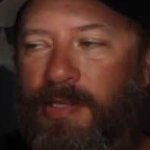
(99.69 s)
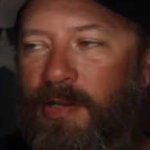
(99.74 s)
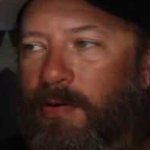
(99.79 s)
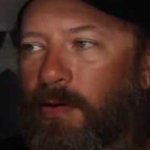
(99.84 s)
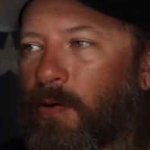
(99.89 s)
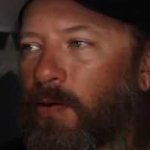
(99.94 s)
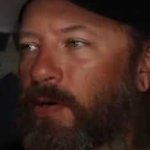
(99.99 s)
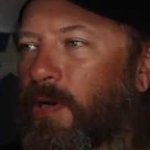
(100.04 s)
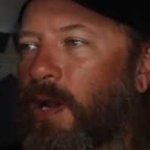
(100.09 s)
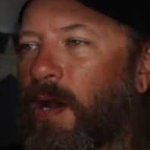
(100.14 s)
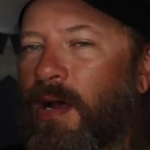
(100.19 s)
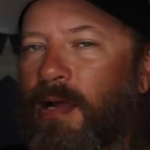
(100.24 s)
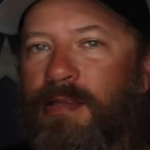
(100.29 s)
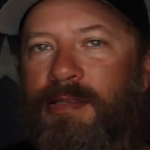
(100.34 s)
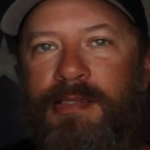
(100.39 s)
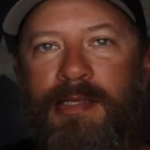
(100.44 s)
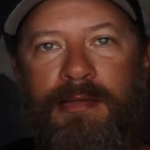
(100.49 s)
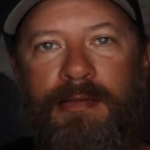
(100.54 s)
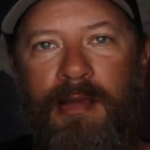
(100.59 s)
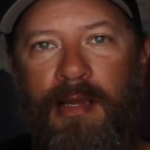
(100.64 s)
There are
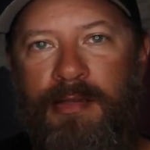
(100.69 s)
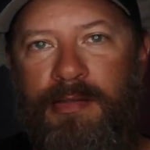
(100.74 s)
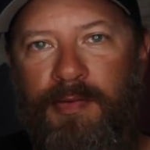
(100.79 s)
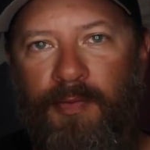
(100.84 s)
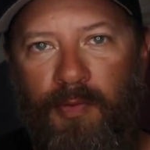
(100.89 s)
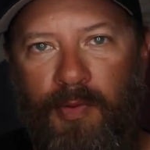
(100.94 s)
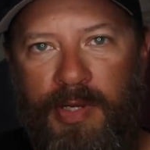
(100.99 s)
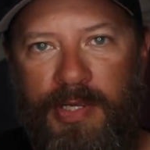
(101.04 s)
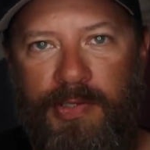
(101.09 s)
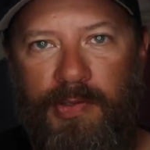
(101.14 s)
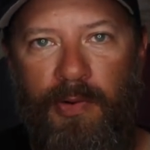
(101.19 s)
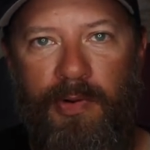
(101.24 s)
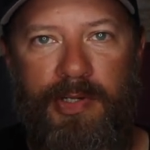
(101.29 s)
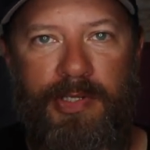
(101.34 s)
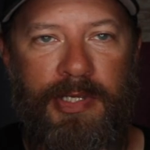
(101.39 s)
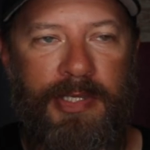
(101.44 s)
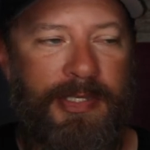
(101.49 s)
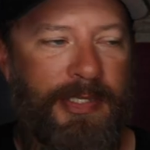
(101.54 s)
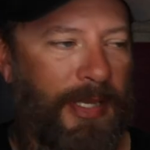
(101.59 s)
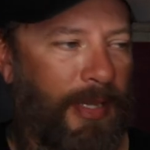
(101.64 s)
tons and tons of
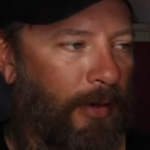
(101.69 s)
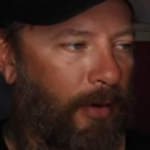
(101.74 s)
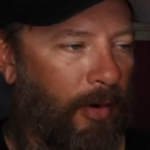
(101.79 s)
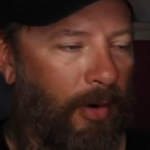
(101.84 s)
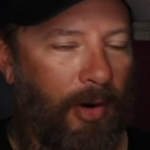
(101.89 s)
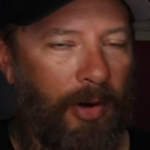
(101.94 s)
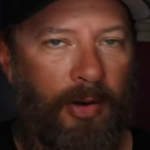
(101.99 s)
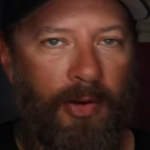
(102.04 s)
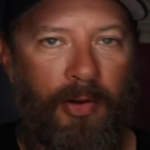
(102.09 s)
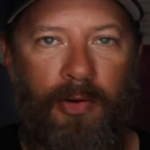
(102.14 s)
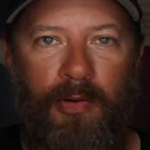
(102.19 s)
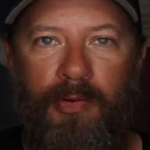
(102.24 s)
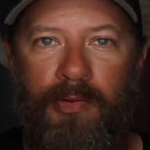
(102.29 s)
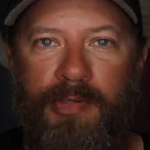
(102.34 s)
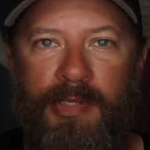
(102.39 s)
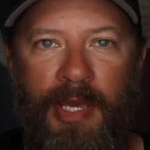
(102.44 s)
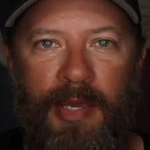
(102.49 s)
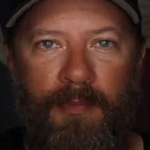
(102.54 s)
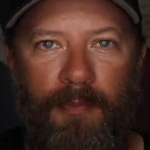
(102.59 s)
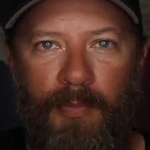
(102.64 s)
resources and
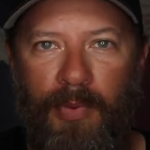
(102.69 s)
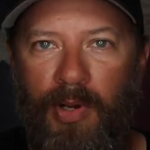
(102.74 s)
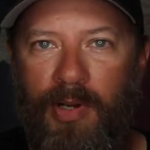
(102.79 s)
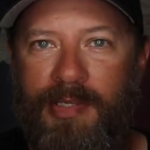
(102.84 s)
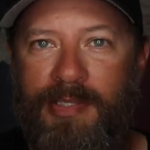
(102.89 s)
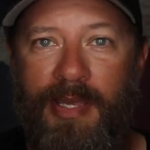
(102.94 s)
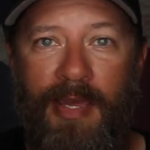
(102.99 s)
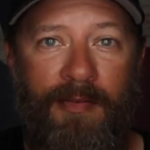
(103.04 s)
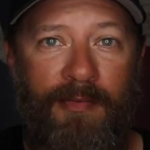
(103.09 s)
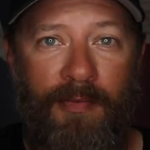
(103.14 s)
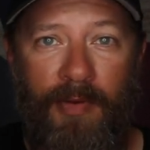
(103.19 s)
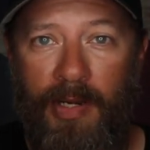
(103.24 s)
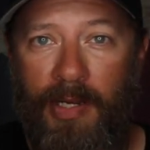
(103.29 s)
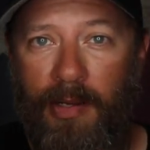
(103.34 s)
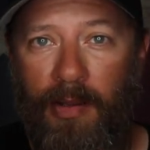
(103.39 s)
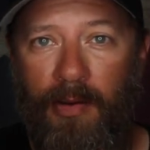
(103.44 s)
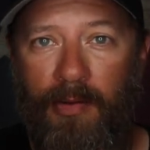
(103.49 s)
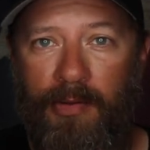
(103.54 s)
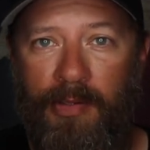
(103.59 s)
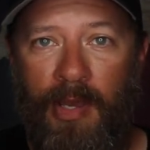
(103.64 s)
articles and books and
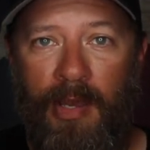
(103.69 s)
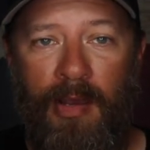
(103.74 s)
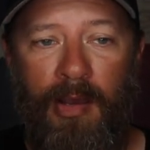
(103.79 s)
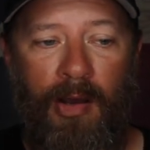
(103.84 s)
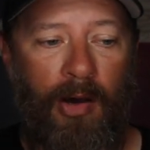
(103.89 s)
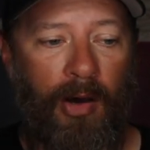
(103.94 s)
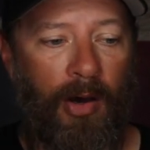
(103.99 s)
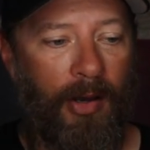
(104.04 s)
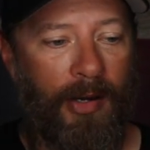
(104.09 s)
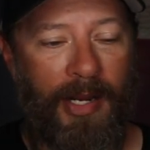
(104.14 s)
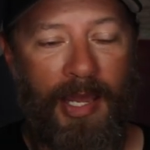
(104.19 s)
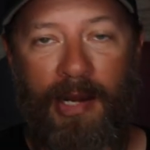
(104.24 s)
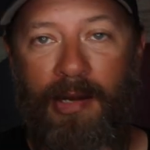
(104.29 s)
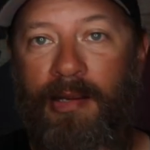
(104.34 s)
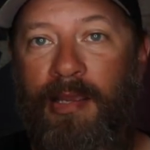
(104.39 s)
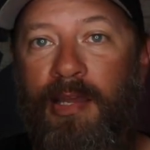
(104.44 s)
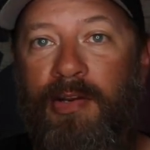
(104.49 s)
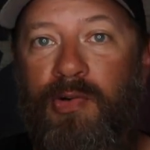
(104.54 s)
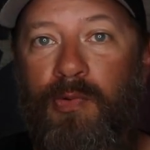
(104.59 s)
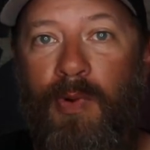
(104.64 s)
videos on how to
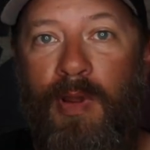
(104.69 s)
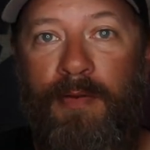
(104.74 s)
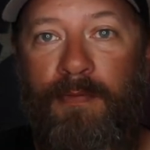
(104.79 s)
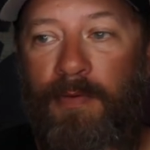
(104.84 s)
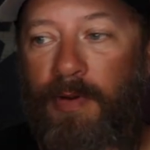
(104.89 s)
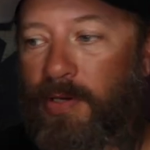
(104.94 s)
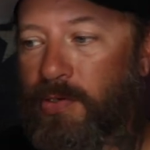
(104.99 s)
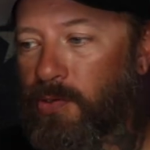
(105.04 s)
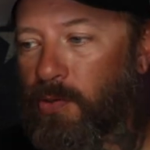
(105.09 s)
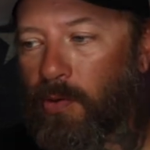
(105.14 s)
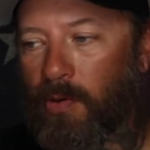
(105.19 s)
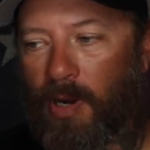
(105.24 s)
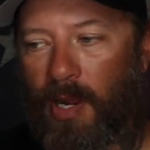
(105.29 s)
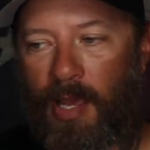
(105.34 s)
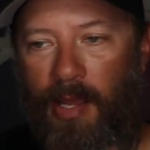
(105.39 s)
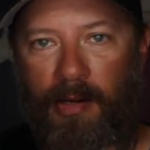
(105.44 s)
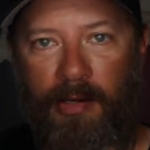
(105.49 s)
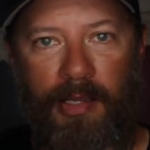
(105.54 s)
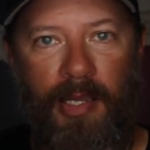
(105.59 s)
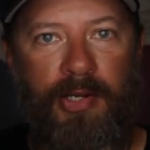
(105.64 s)
catch redfish or
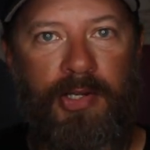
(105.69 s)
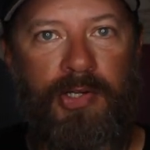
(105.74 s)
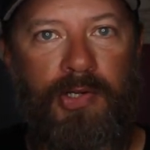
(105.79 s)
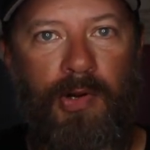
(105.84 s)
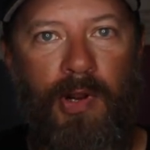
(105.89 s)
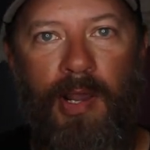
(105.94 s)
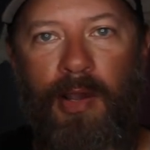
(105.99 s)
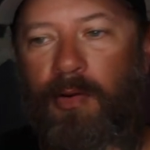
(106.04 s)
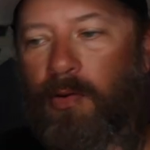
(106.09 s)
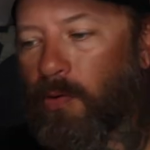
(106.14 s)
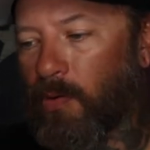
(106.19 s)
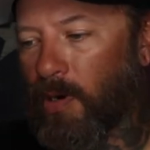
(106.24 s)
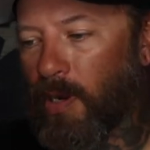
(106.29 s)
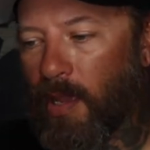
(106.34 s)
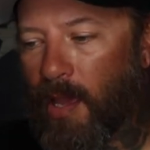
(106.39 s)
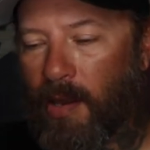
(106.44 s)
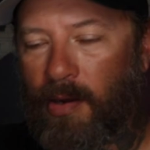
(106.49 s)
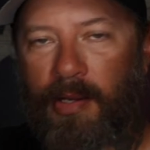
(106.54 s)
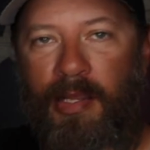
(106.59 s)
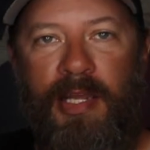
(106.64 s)
how to catch trout or
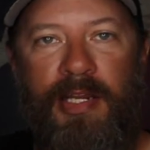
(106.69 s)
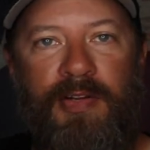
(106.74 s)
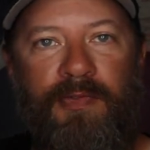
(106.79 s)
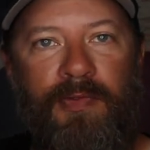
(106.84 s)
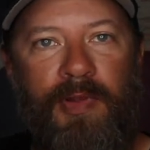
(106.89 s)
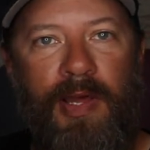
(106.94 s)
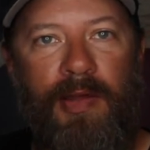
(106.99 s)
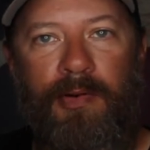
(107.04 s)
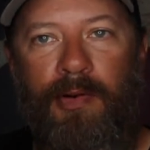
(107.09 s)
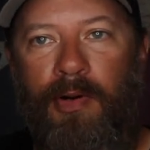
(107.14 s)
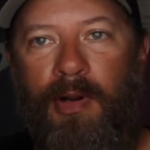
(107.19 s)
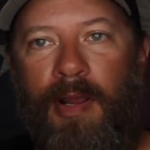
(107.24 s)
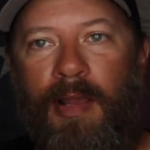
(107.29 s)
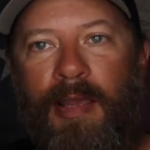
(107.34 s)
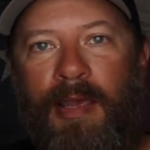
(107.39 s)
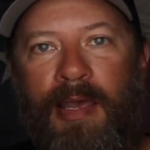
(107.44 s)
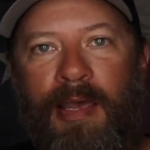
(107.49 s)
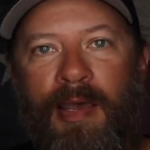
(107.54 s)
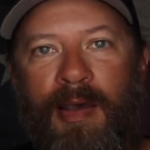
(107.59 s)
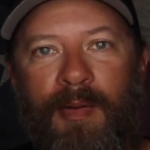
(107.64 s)
how to catch flounder,
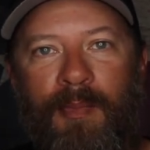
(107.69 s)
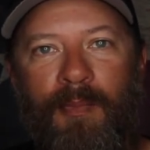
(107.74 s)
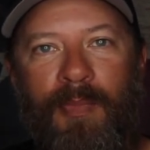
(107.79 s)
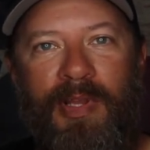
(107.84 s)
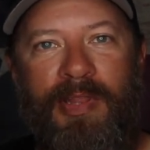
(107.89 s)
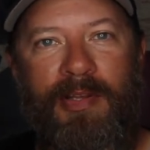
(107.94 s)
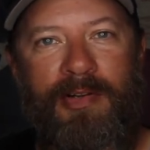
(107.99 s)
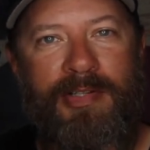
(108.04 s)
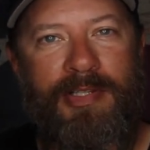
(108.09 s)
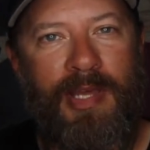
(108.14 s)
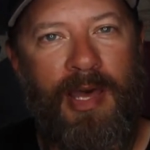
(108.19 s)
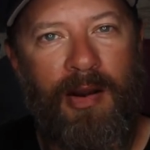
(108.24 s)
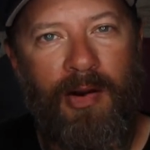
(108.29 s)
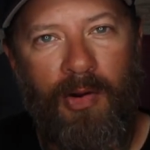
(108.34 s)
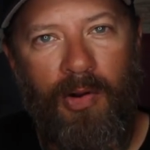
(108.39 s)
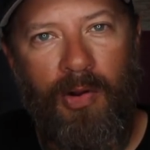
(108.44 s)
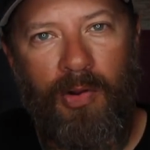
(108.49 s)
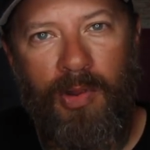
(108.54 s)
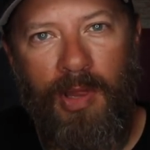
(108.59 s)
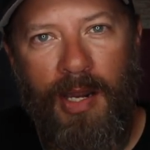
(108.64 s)
but there's not a
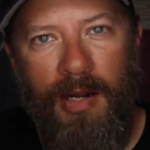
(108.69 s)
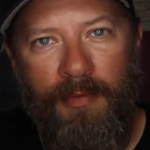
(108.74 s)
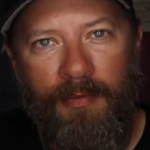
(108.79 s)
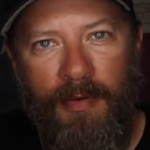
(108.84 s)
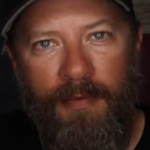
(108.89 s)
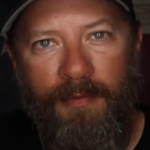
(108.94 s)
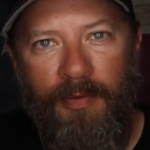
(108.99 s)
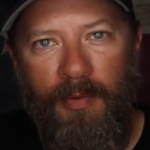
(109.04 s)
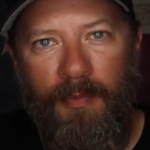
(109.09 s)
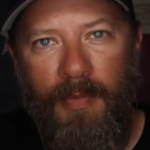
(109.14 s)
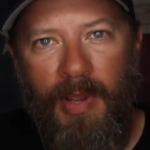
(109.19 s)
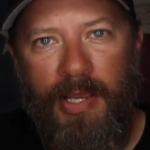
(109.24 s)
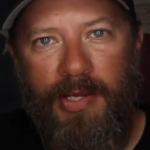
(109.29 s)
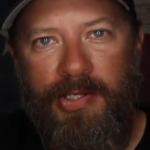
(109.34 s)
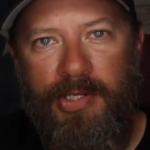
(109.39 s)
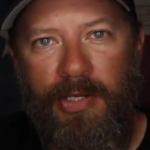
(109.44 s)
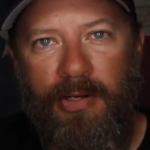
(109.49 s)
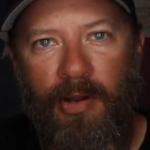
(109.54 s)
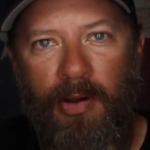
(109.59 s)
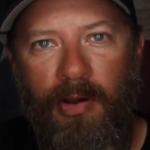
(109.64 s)
whole lot of
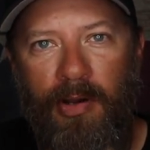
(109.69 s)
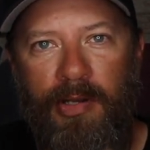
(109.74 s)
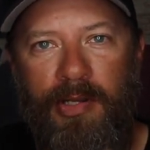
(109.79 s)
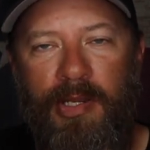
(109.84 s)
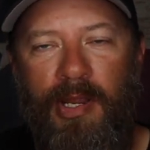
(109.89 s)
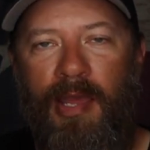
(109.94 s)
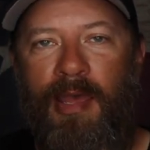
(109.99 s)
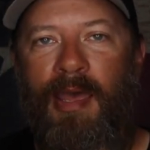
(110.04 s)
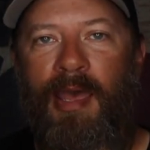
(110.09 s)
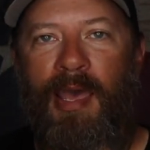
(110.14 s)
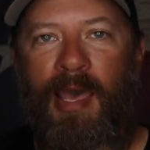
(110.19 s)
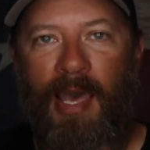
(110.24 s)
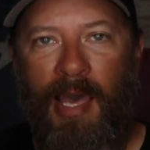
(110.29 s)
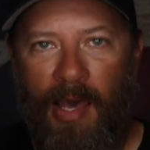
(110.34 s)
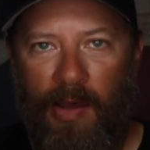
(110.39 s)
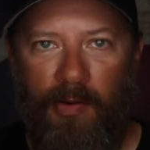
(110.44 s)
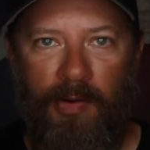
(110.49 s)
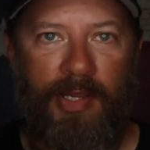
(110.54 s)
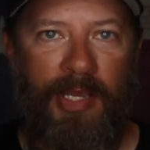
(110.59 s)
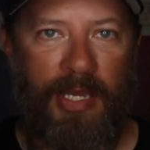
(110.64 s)
information on
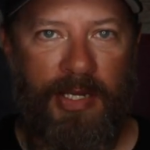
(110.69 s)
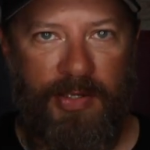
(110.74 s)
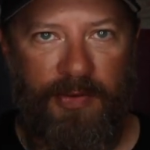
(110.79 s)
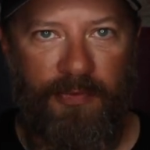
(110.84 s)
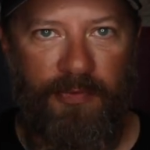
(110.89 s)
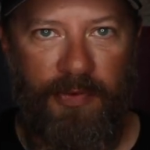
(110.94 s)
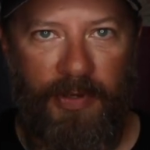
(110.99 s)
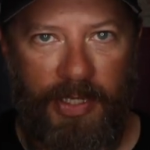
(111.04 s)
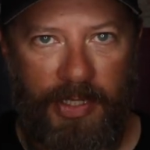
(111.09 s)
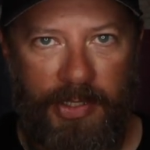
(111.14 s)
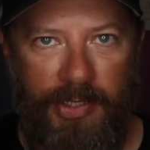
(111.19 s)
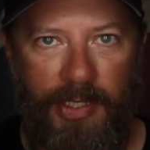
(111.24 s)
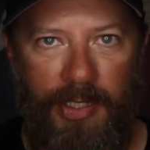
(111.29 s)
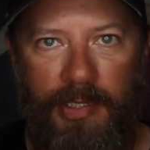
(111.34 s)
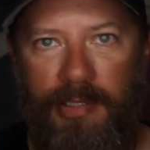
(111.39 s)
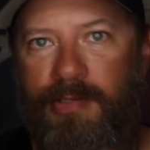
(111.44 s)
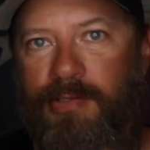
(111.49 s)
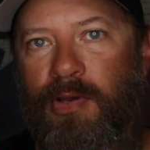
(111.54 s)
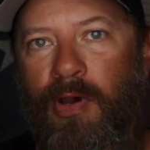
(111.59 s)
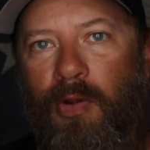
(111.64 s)
how to catch fish
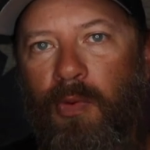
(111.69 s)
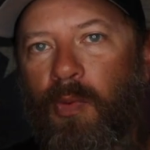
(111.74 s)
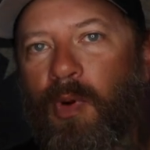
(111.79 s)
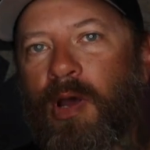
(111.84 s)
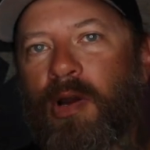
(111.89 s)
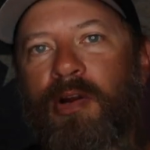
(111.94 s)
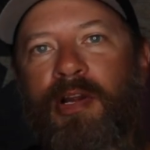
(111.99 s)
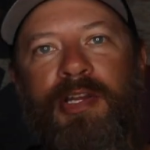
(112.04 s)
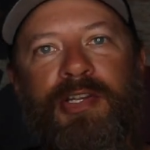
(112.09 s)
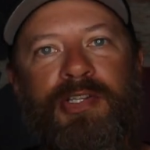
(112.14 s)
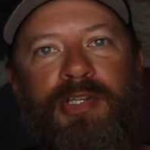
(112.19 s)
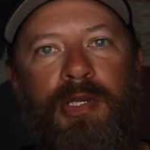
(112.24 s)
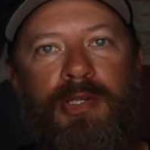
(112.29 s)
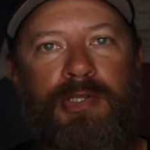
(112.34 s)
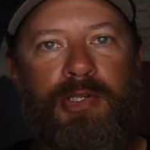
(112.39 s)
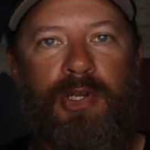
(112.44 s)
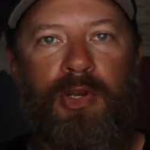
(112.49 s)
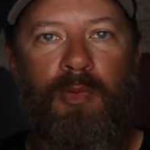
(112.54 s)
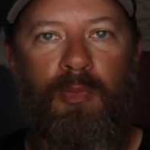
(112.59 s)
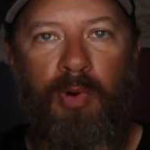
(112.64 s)
in saltwater. It's
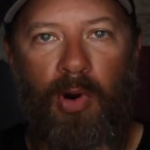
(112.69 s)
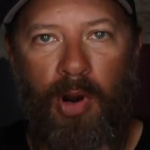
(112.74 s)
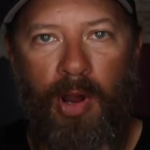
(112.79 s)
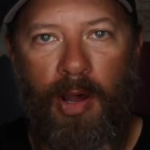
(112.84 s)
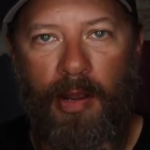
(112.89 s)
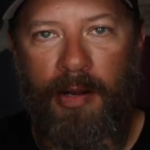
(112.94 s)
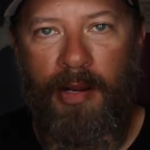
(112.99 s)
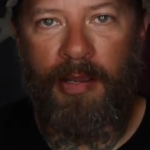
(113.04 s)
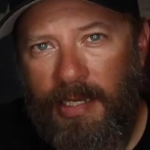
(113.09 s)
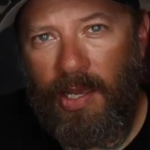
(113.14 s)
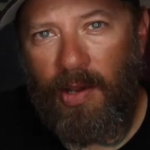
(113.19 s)
just too broad.